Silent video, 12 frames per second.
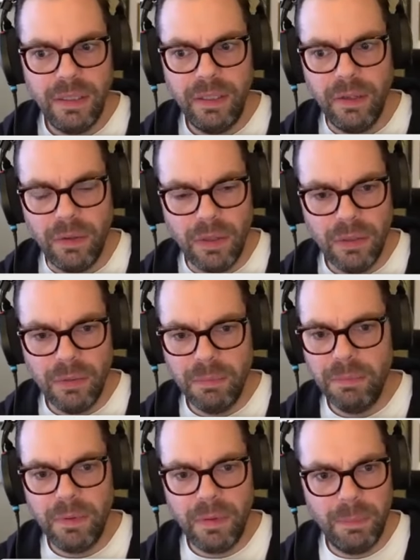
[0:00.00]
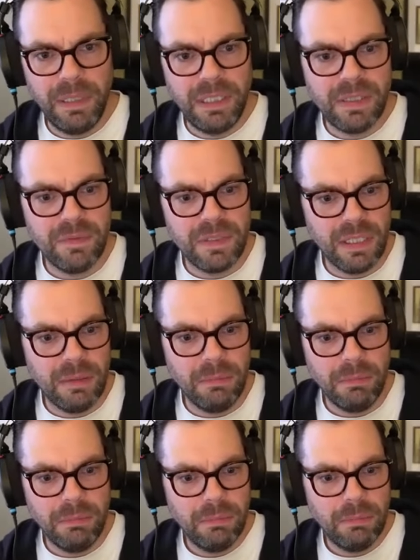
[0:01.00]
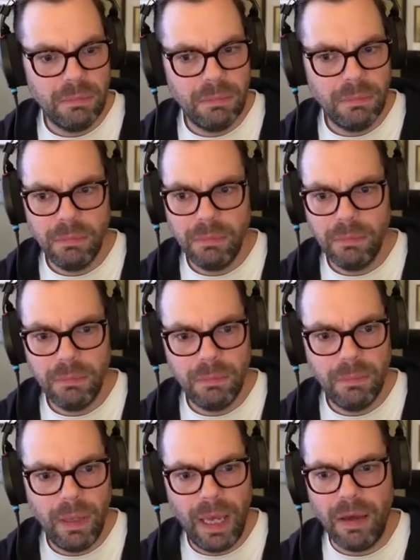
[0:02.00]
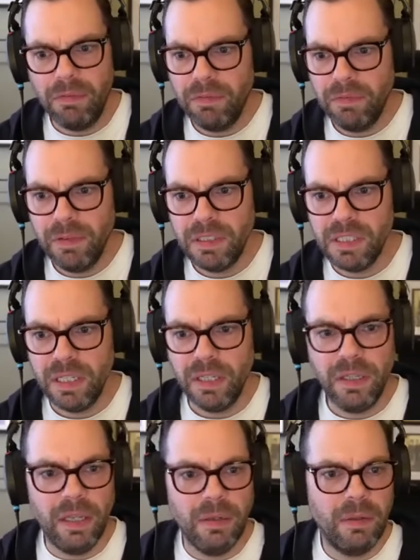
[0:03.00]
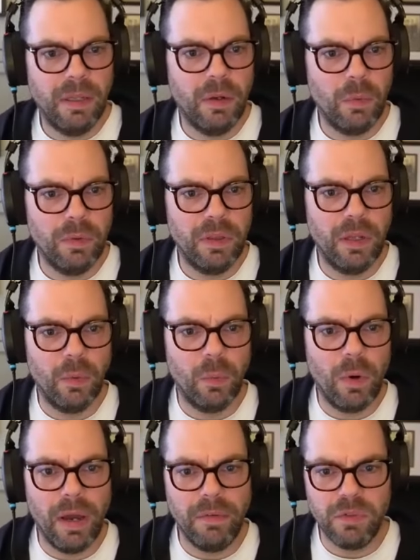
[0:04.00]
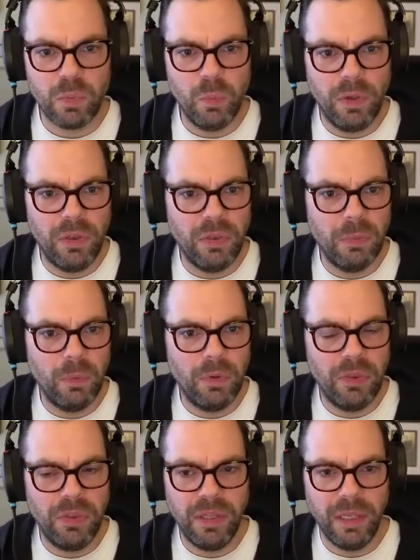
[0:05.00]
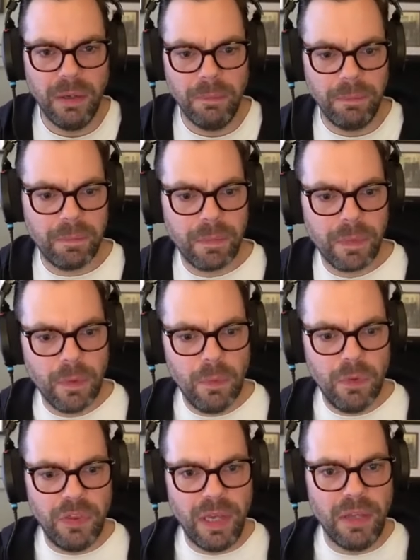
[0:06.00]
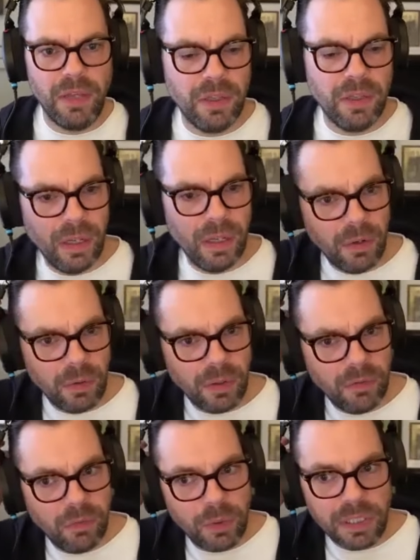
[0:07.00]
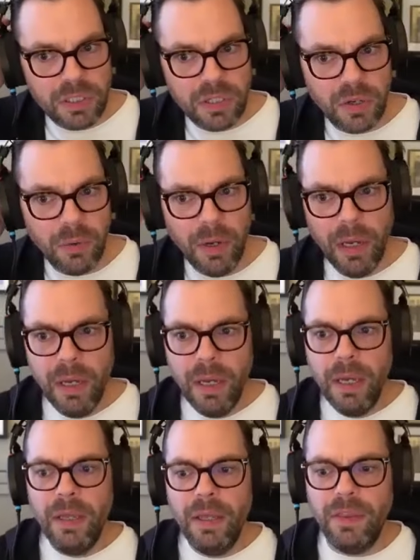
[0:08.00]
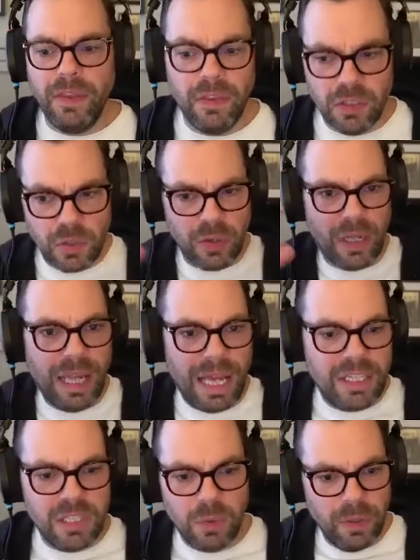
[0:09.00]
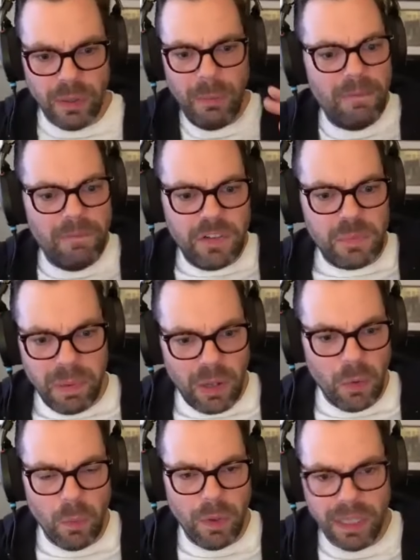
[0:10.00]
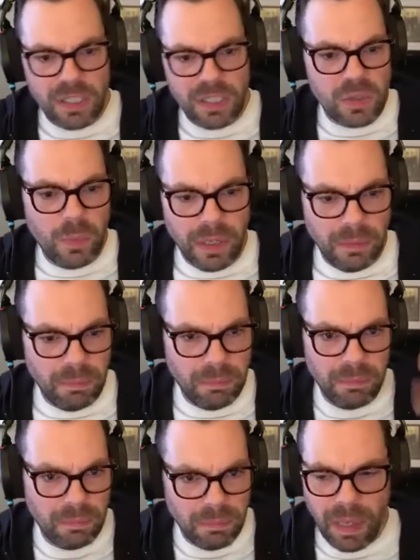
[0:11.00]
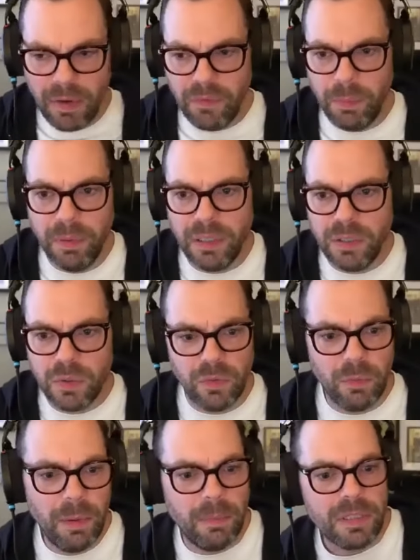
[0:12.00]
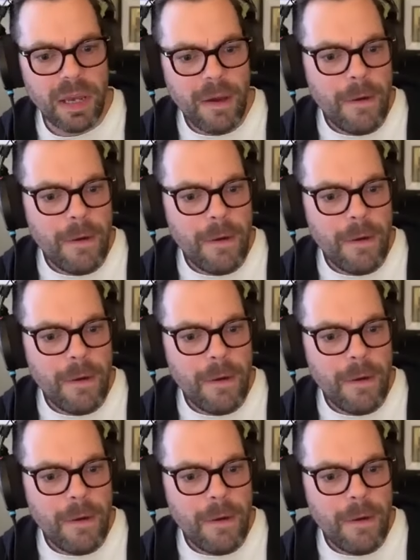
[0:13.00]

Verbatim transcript: you know, the, the B seventeen F, isn't it, that that that arrives with with the um, with the eighth in, in early forty-two, the, the sort of classic one, the Memphis Belle one. That's the one everybody sort of remembers.